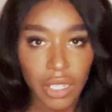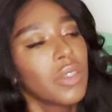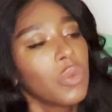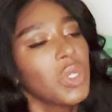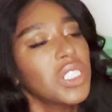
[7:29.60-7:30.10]

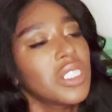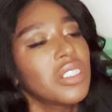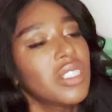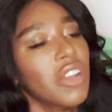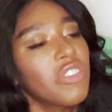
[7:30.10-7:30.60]
which is
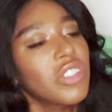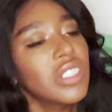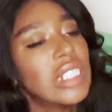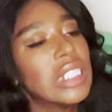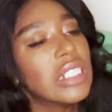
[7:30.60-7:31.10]

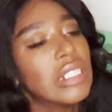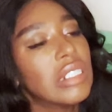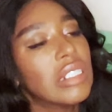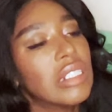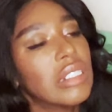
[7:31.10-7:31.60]
definitely
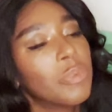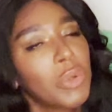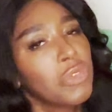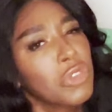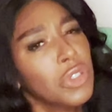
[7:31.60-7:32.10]
the
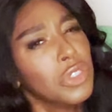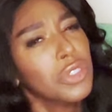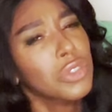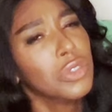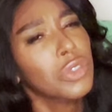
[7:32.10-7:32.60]

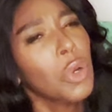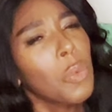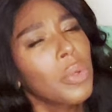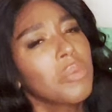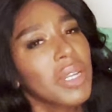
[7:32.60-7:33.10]
preferred
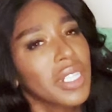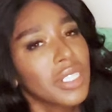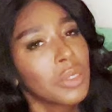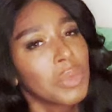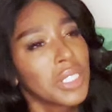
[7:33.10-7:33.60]
coping
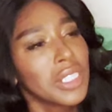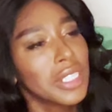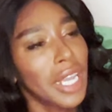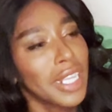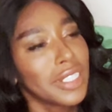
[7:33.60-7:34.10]
mechanism in
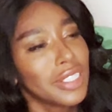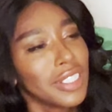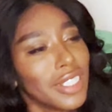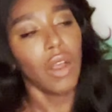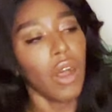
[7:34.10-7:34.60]
this case.